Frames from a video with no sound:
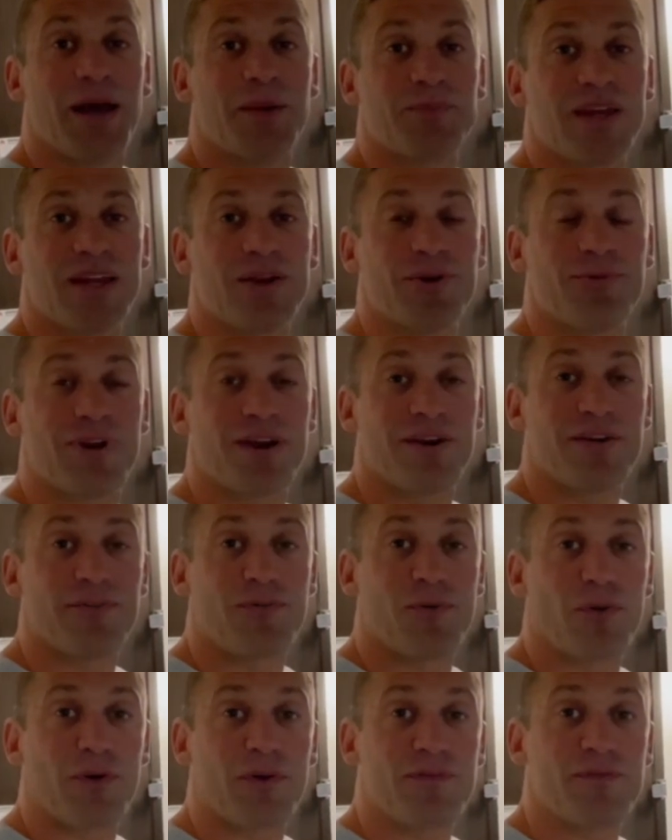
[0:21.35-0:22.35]
am getting ready
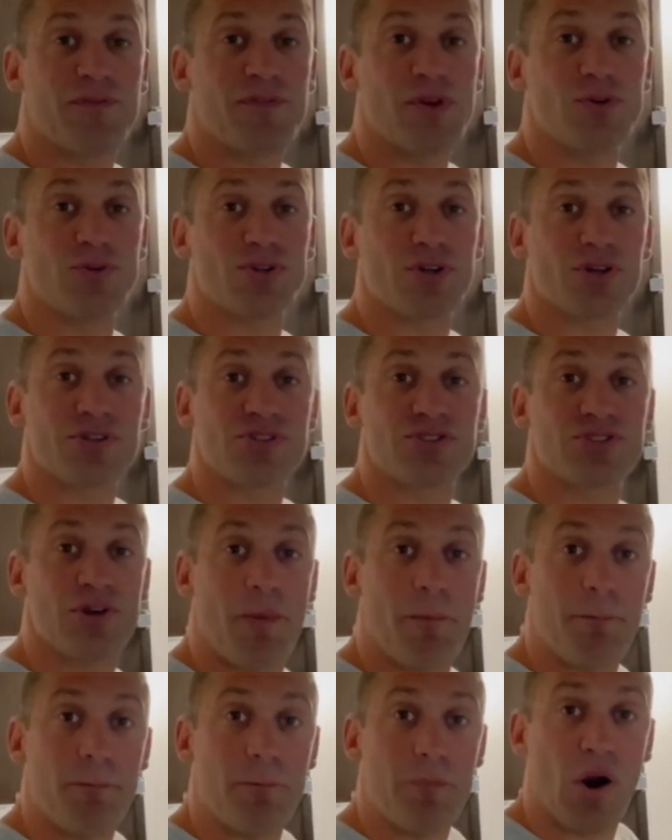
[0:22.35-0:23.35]
for Futures
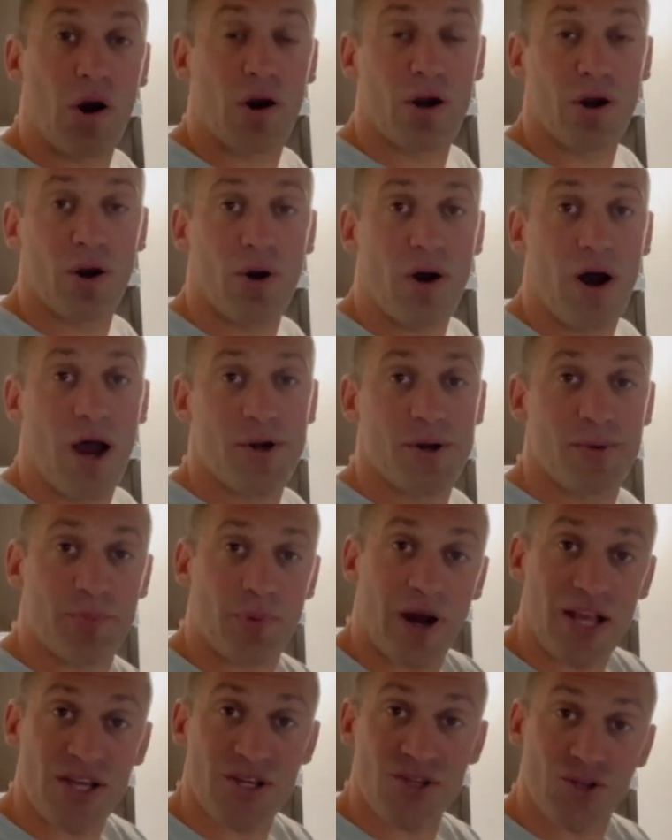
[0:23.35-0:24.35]
tomorrow, 100
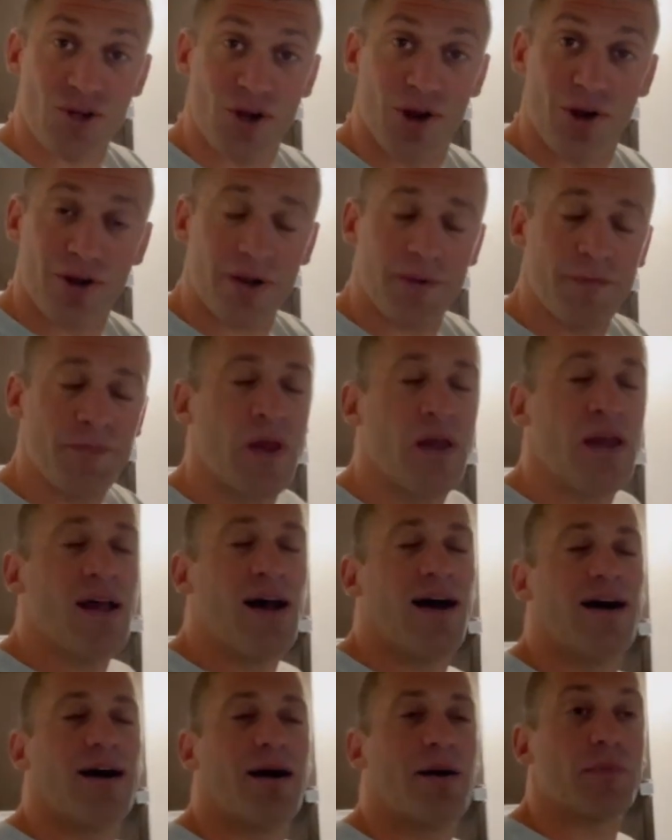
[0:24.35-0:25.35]
breaststroke.
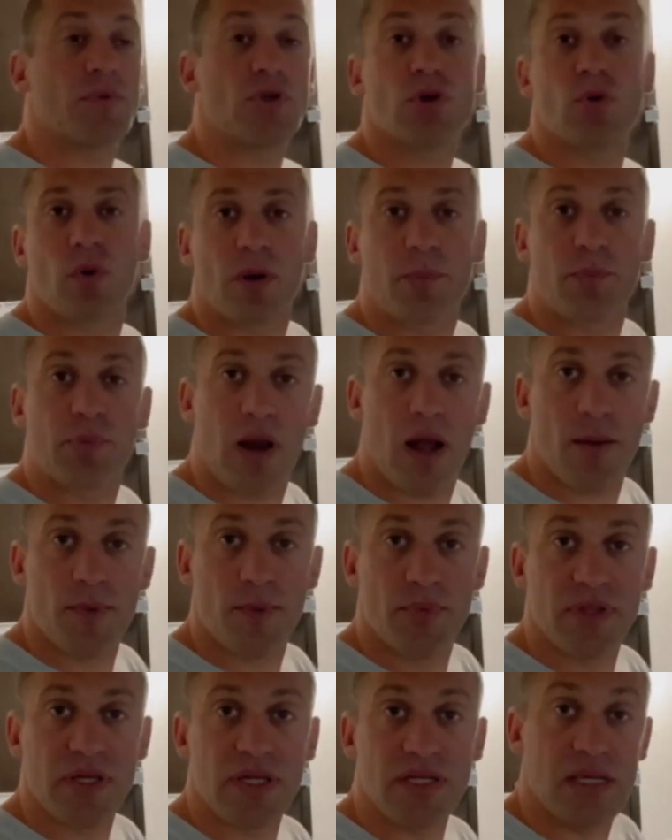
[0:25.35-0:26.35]
You are
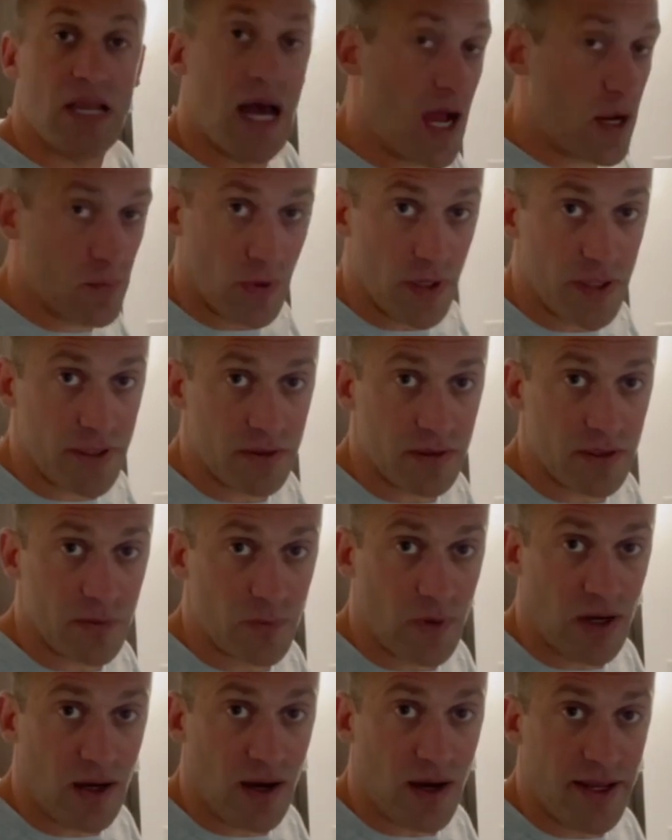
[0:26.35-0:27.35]
probably not wondering
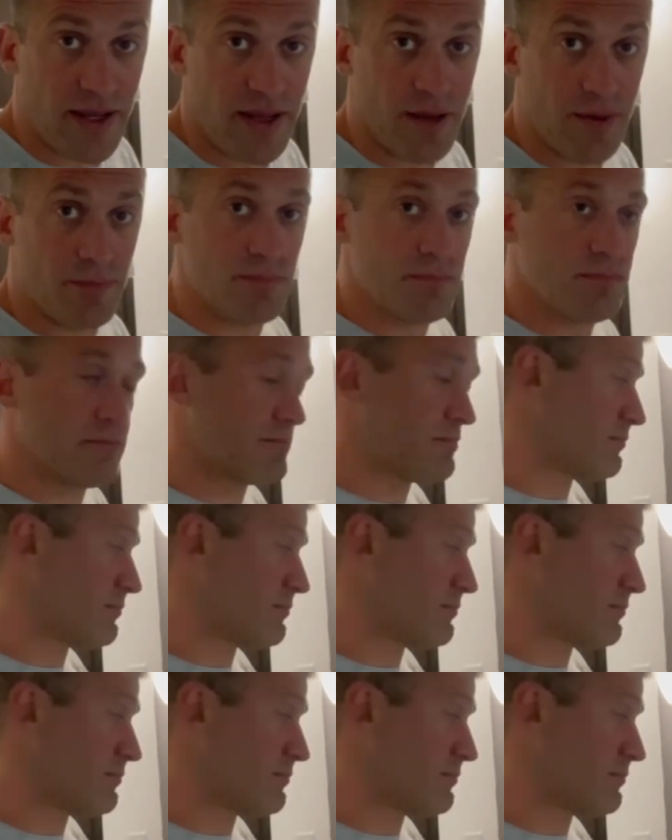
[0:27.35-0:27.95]
where I am.